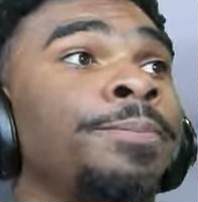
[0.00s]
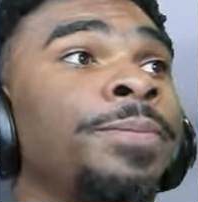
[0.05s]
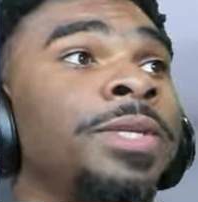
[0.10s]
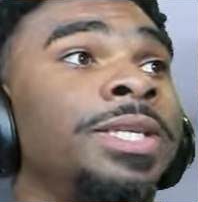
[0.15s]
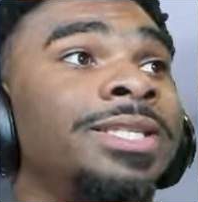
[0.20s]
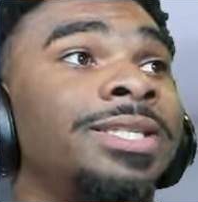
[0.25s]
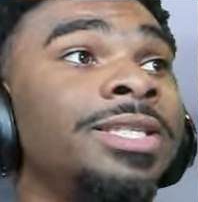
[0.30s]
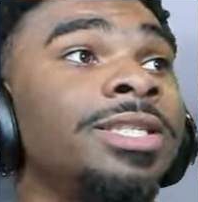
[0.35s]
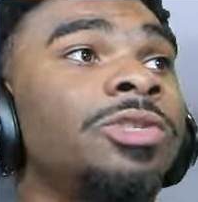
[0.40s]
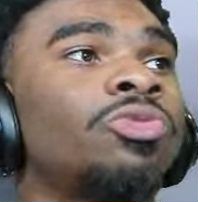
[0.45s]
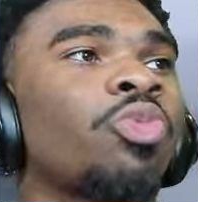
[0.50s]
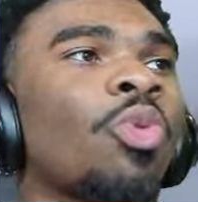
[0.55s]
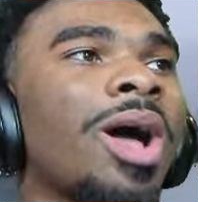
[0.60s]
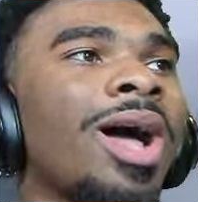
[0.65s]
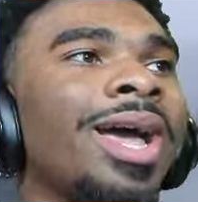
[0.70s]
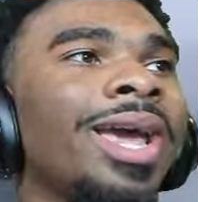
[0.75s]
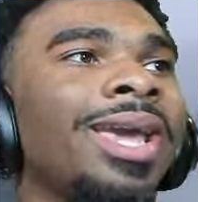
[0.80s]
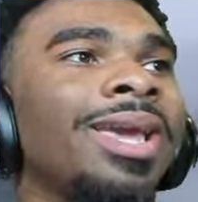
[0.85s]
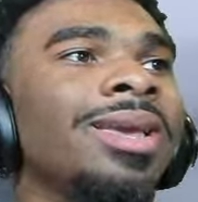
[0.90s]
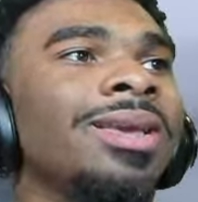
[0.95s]
Is this
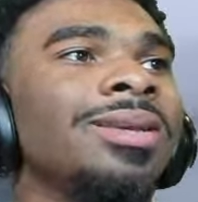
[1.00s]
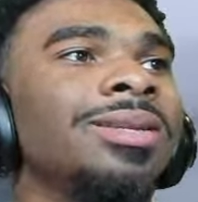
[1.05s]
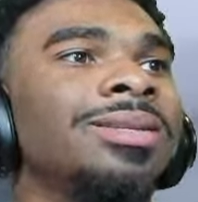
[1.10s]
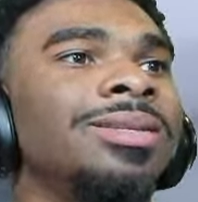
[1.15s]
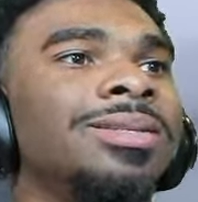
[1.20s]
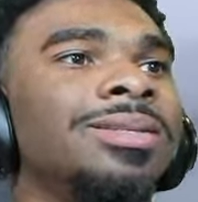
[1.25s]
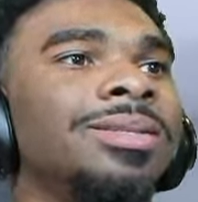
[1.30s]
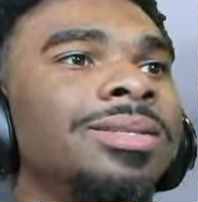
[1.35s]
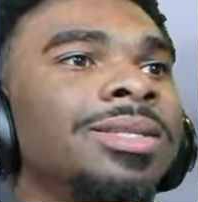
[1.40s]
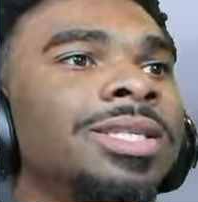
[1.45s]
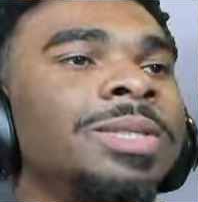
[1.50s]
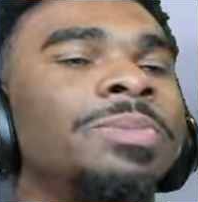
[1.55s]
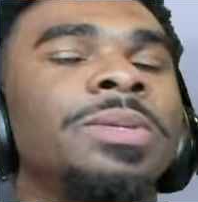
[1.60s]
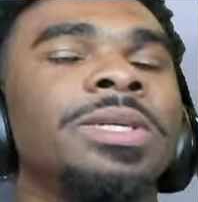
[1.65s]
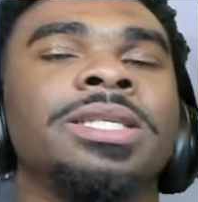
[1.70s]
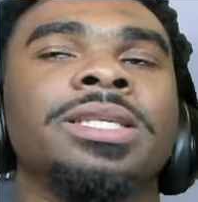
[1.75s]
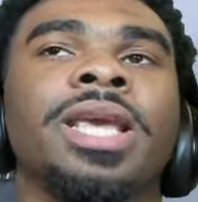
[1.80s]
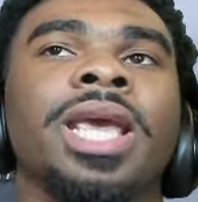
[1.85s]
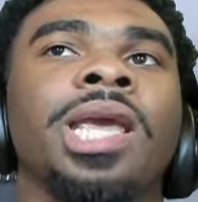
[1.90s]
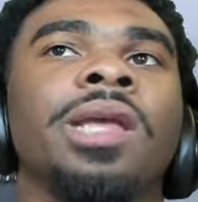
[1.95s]
why this must
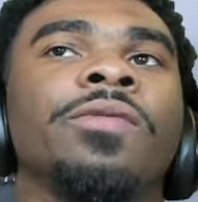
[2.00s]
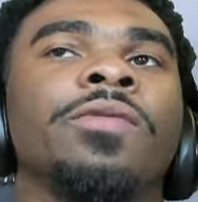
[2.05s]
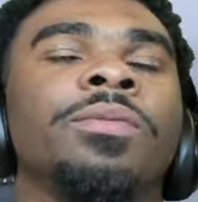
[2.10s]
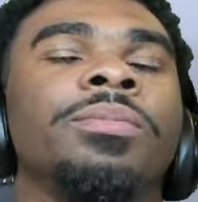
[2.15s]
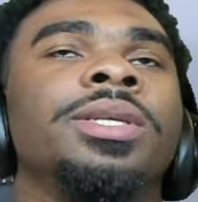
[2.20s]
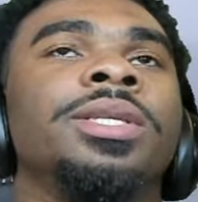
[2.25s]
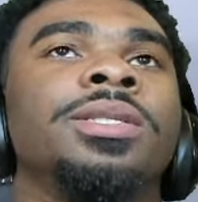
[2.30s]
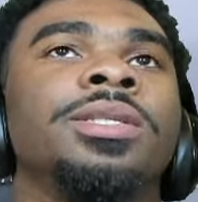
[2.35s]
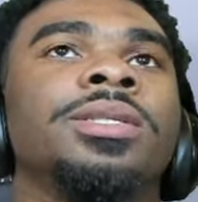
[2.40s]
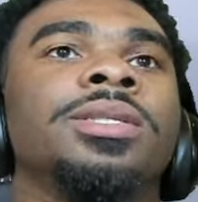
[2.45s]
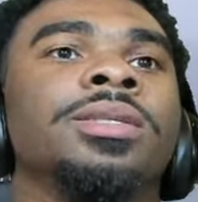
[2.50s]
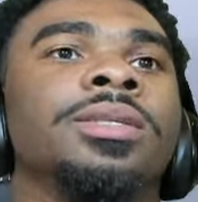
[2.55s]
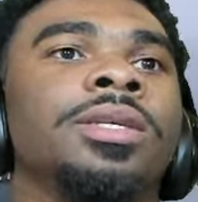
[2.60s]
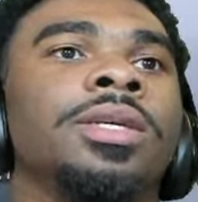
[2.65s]
have came from this.